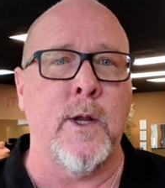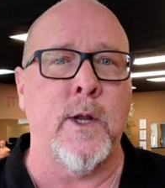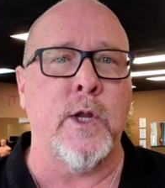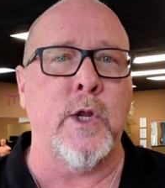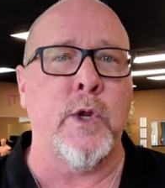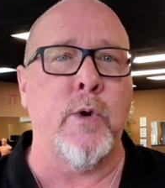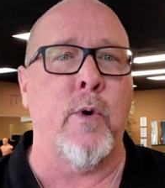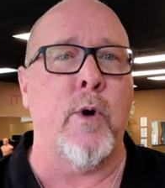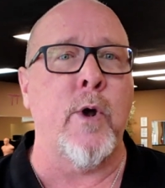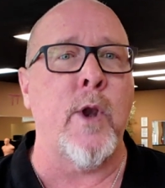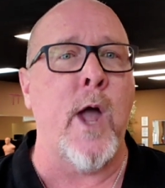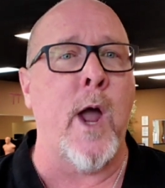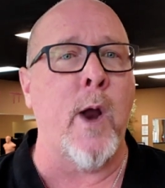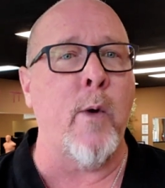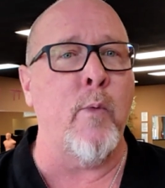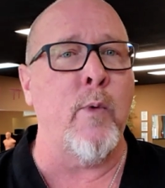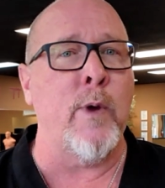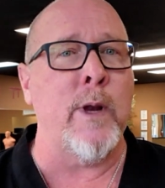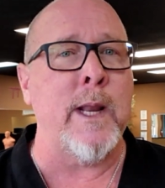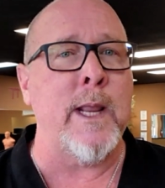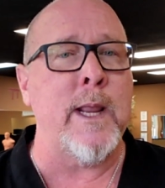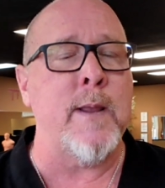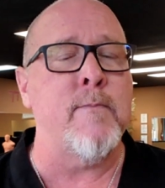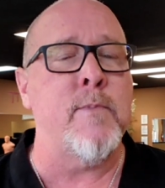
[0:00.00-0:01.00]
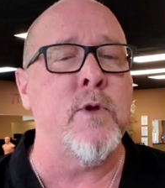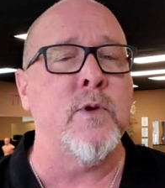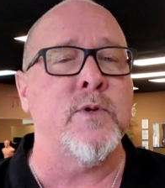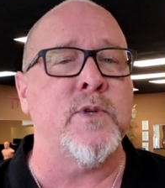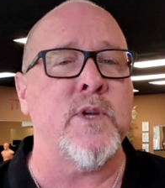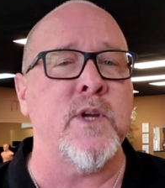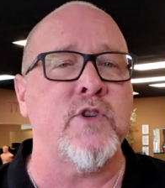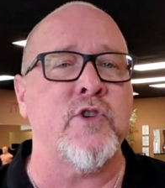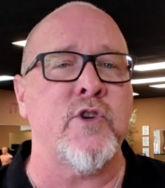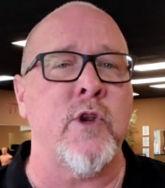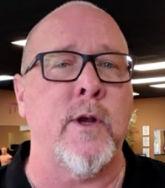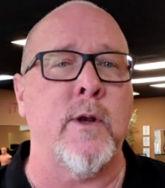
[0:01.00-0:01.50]
You are not really a
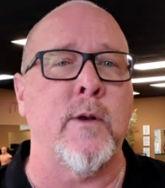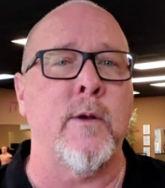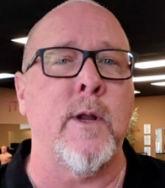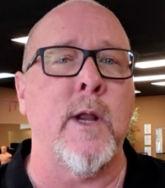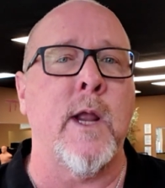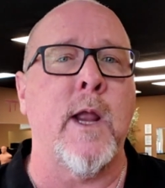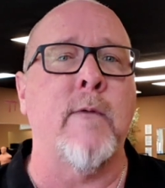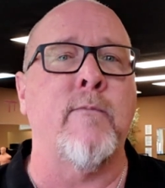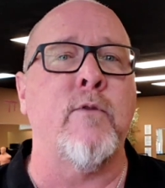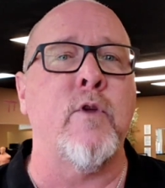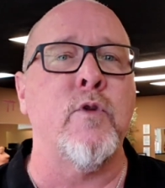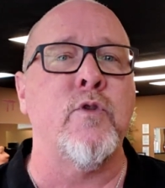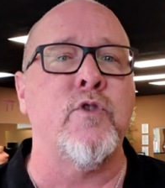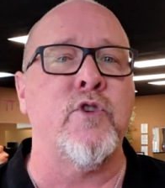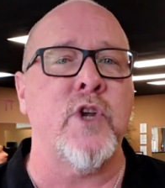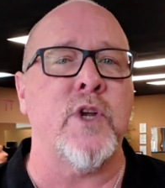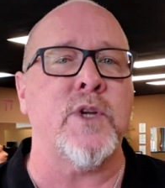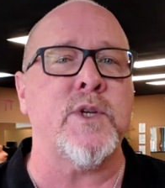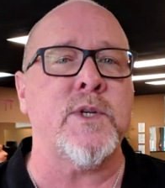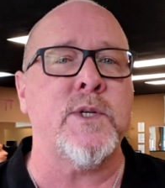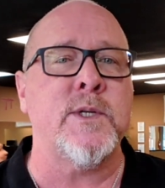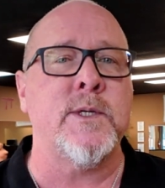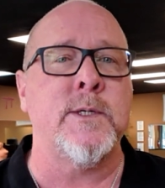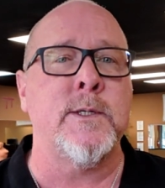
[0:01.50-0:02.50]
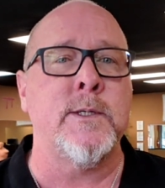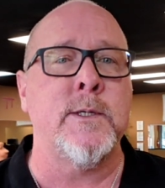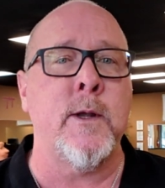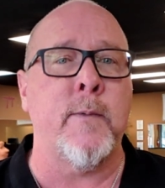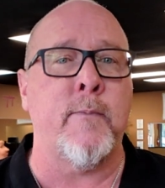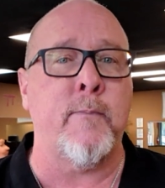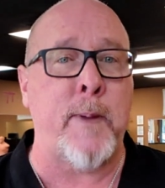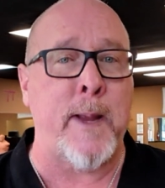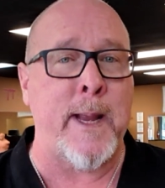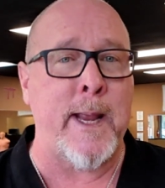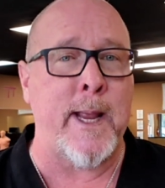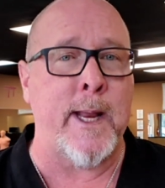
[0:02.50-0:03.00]
musician if you just
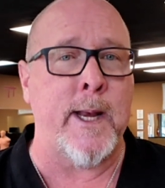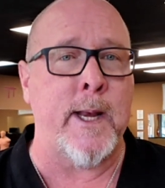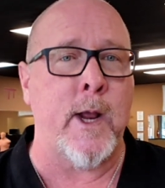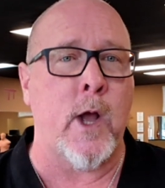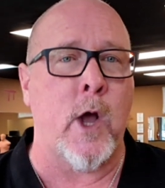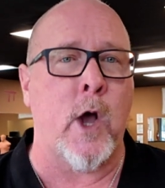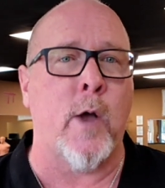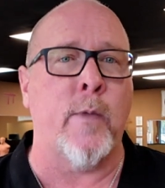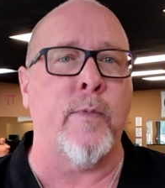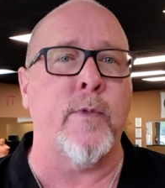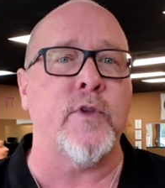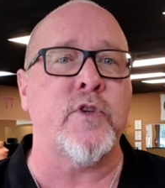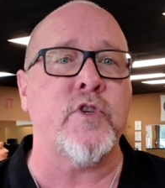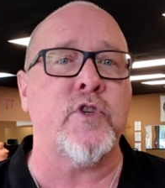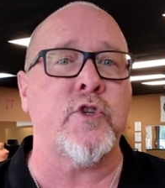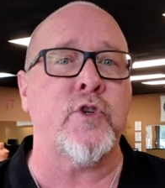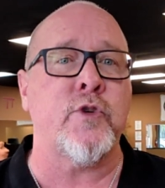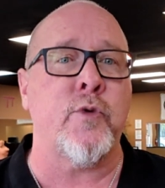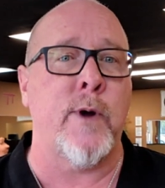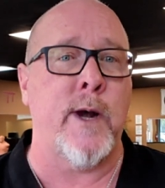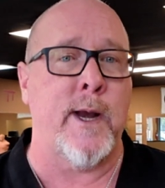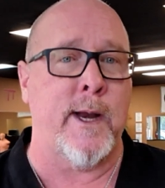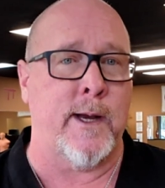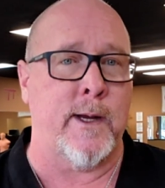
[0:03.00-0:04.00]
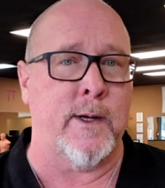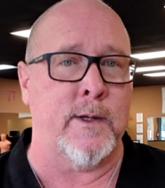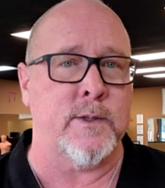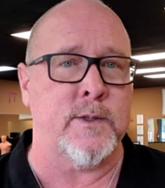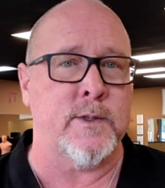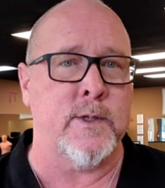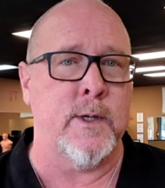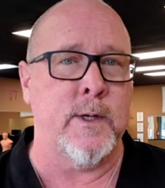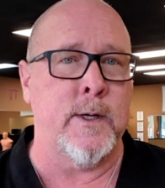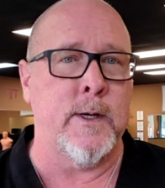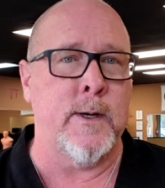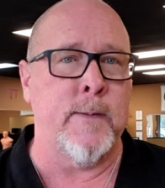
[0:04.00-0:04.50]
depend on the strings.